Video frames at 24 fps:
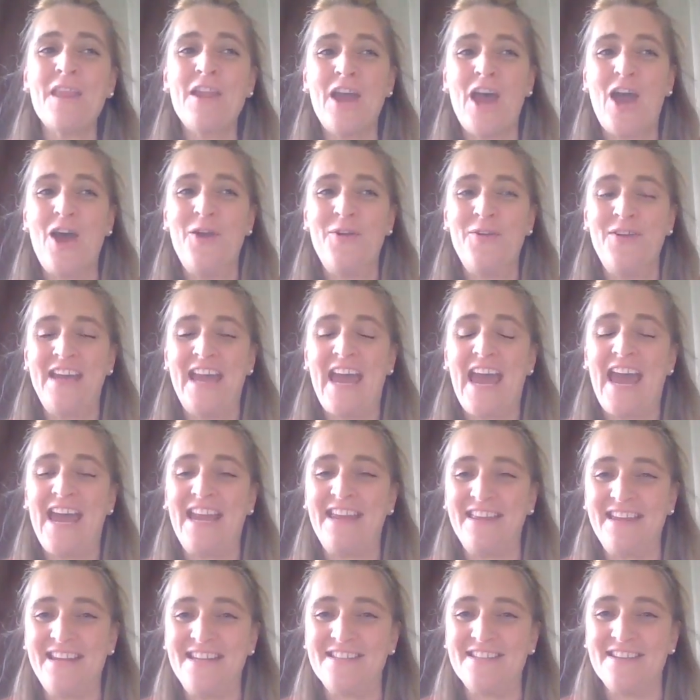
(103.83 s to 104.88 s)

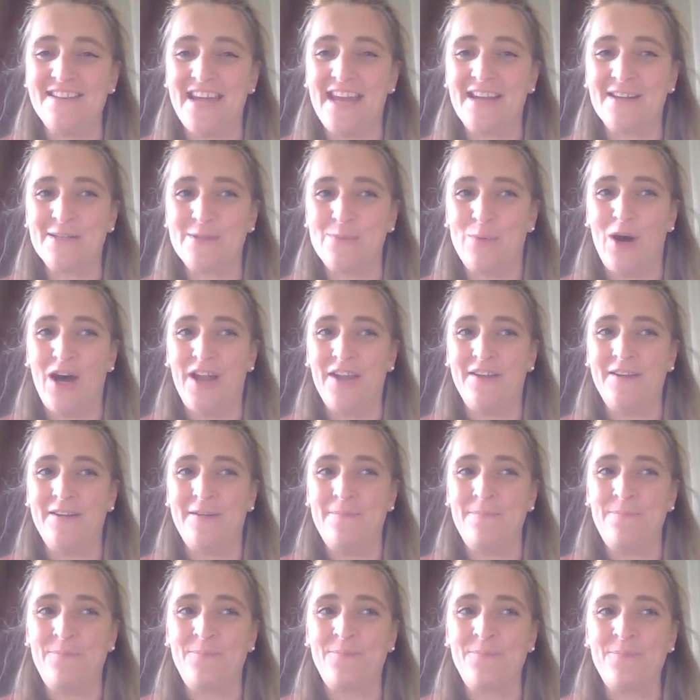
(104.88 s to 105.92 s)
Okay, here's the next one.
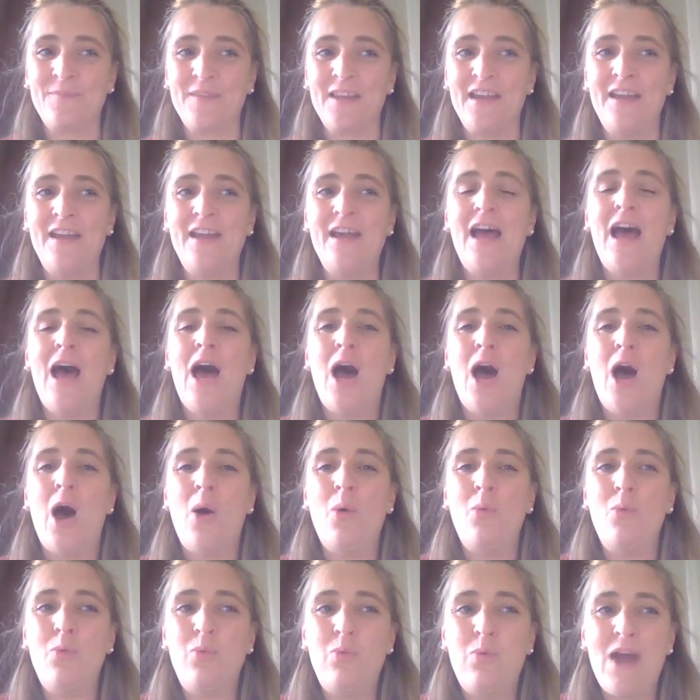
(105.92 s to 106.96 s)

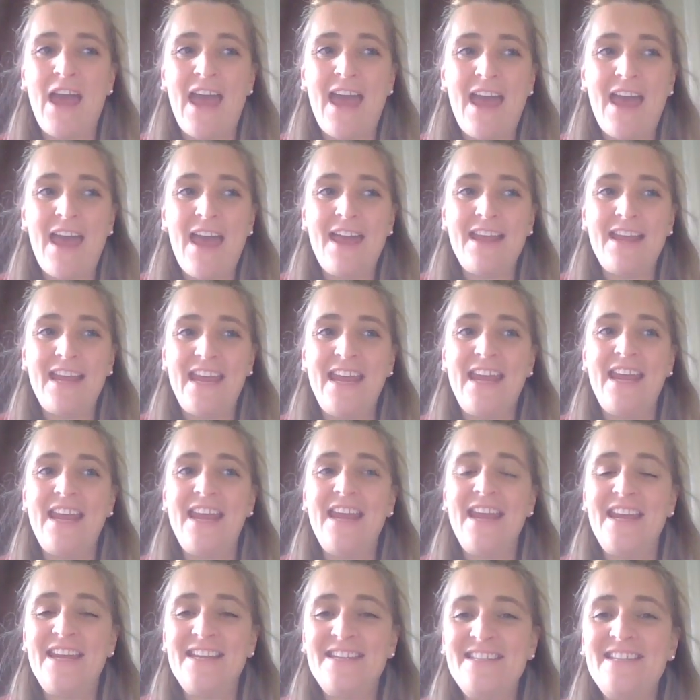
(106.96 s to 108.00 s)
Where
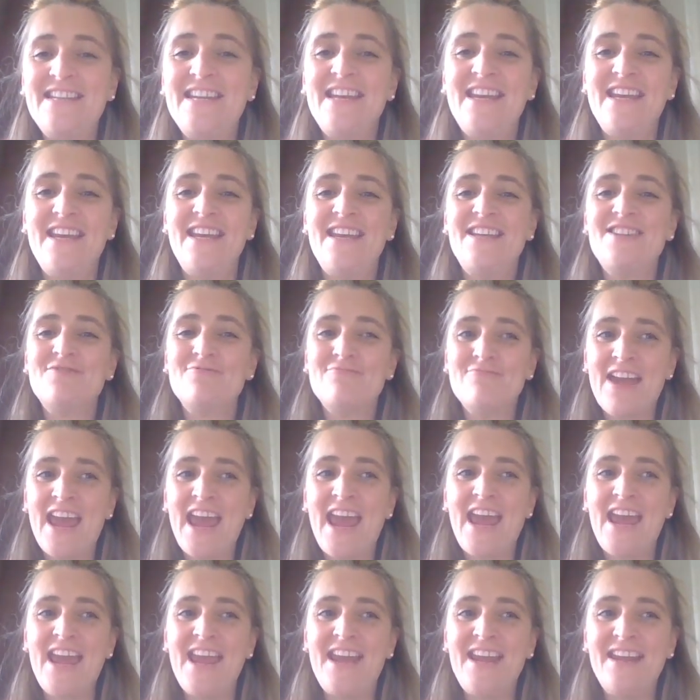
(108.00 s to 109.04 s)
it is
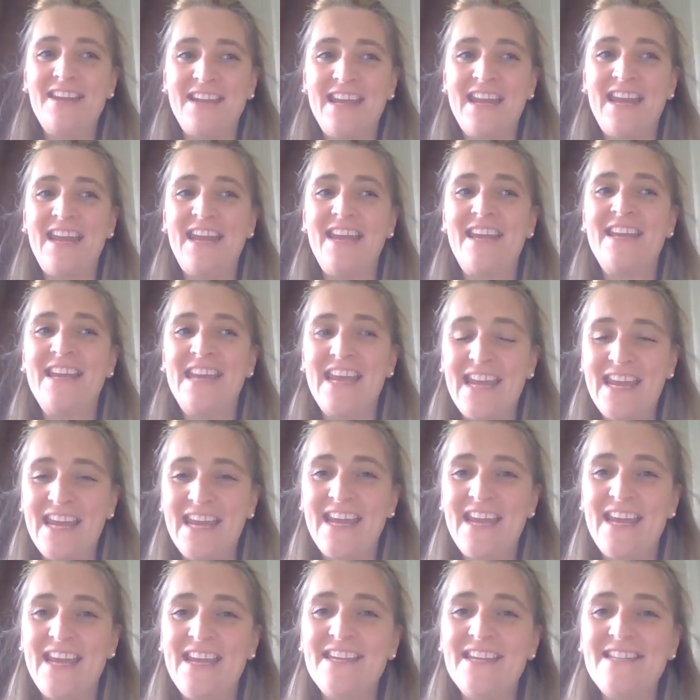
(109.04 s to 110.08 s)
raining,
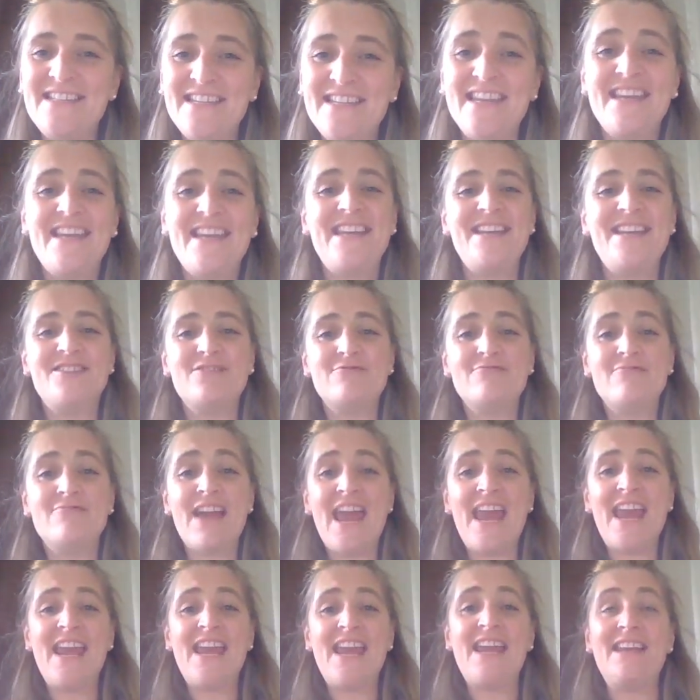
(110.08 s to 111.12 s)
it is
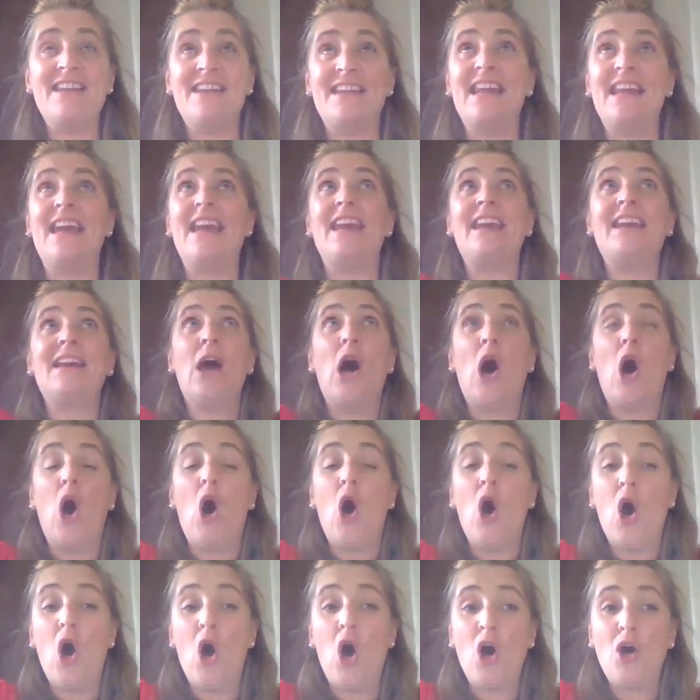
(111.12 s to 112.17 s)
raining
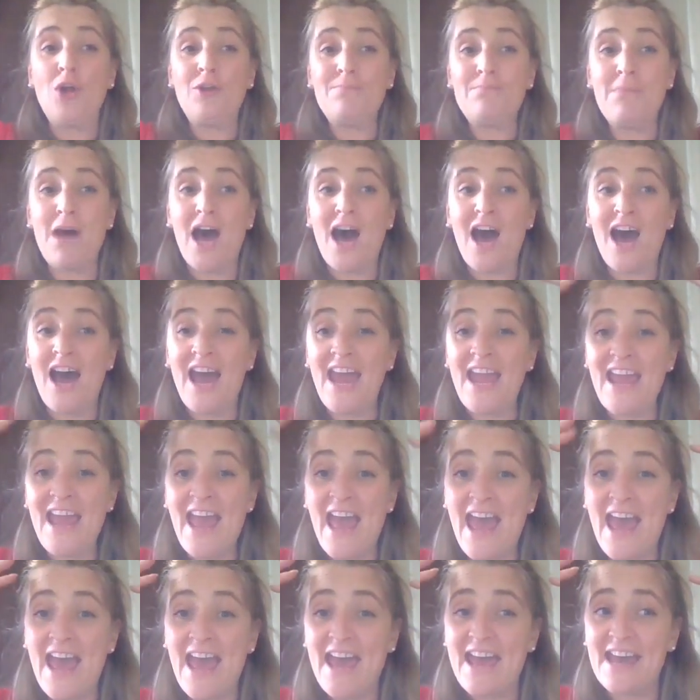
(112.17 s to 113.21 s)
on my
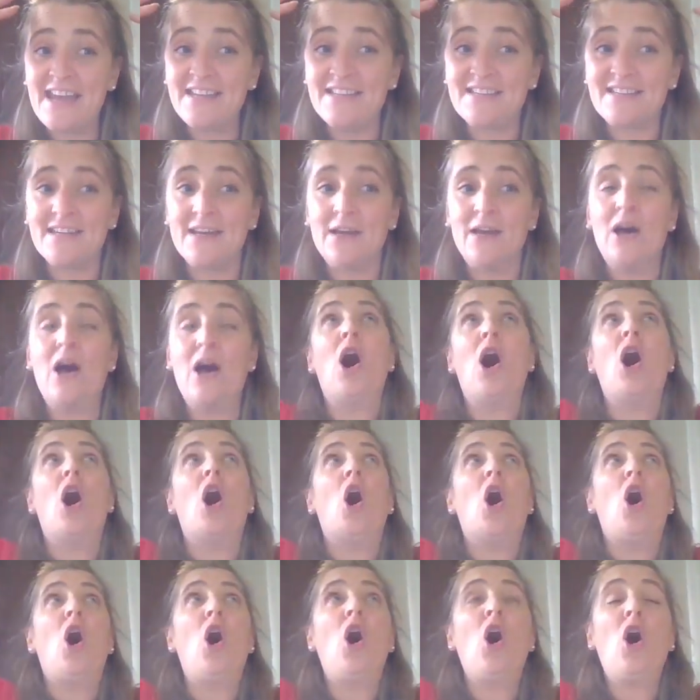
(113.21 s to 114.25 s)
head,
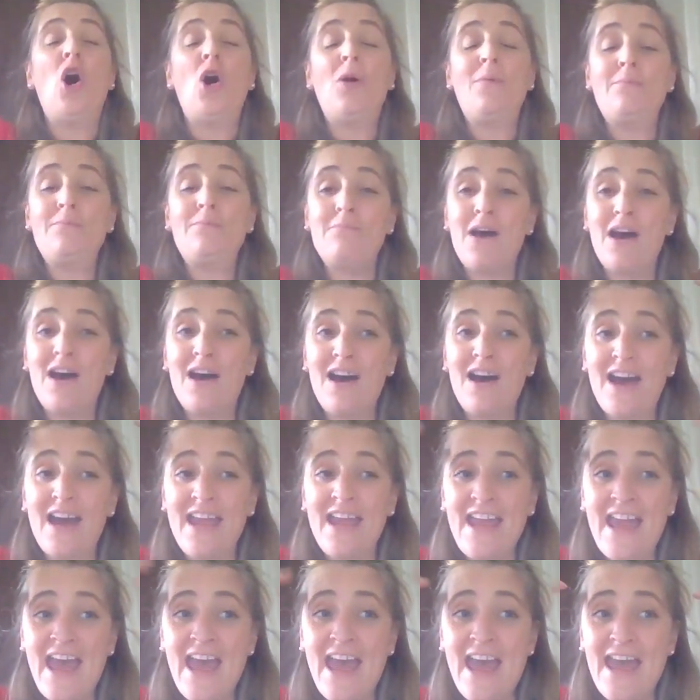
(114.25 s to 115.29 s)
on my
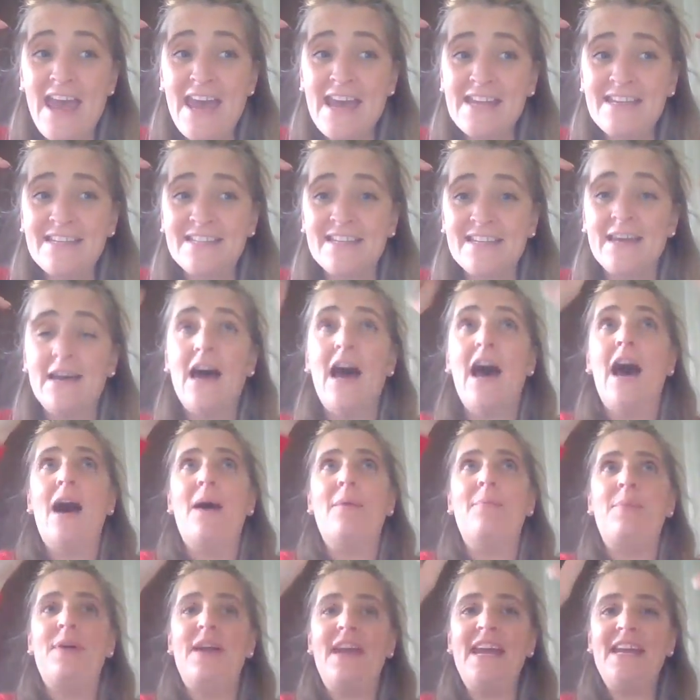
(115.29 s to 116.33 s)
head.
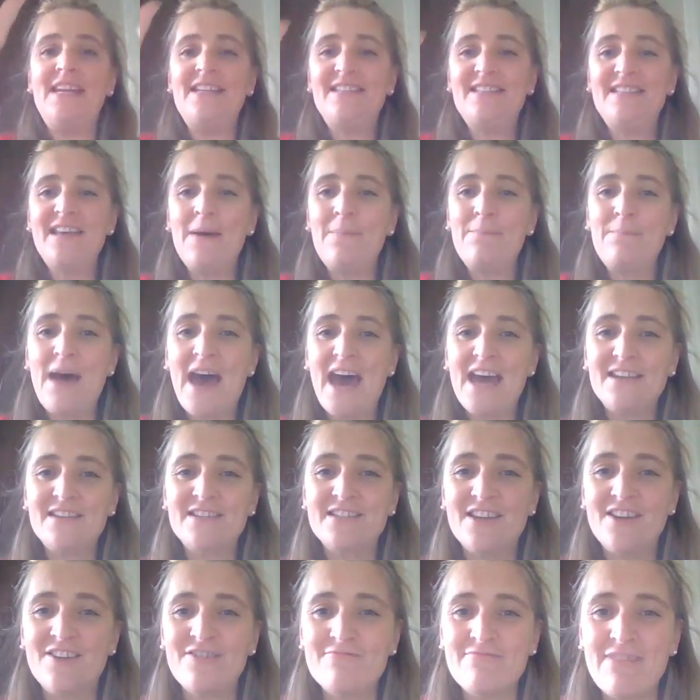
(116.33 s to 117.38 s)
Pitter
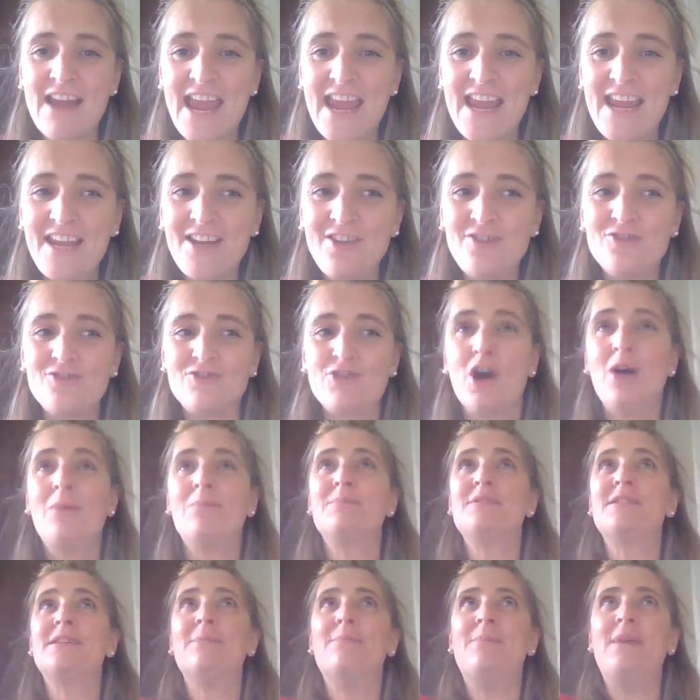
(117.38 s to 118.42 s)
patter
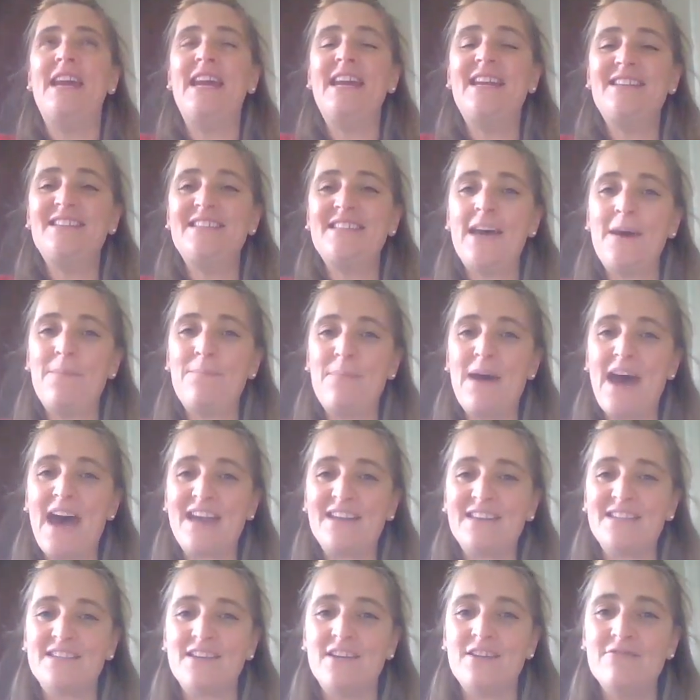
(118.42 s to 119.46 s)
raindrops, pitter
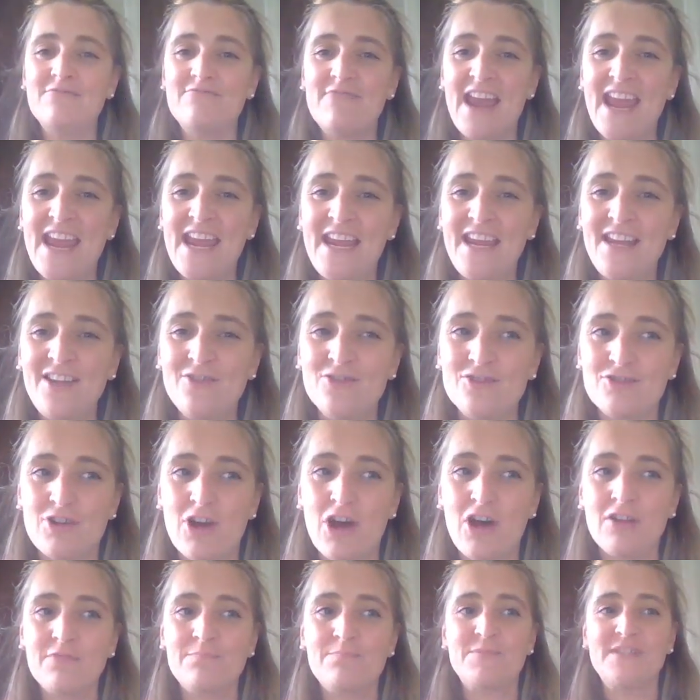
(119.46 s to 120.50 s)
patter
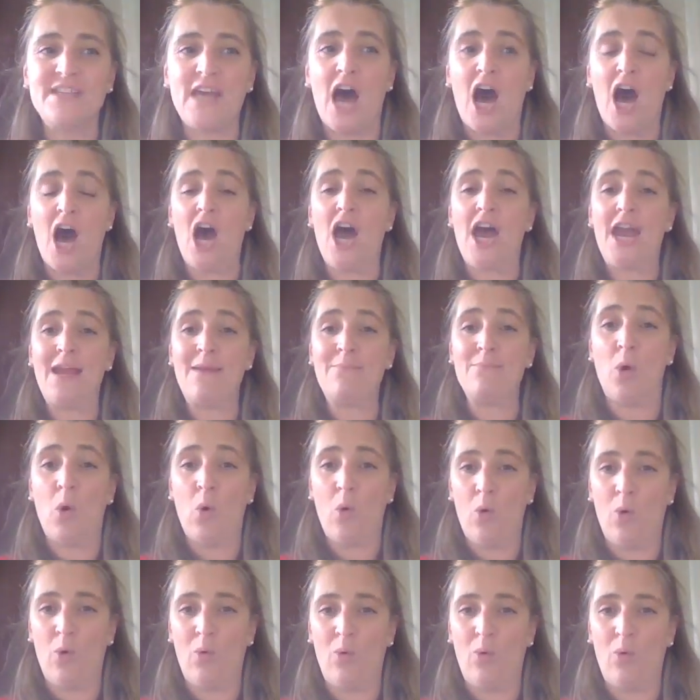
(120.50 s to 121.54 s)
raindrops, I'm
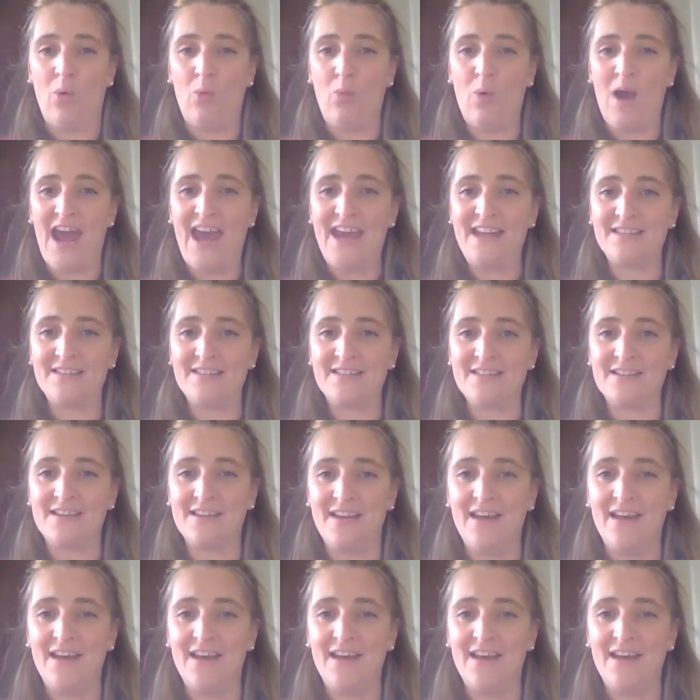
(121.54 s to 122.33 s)
all wet,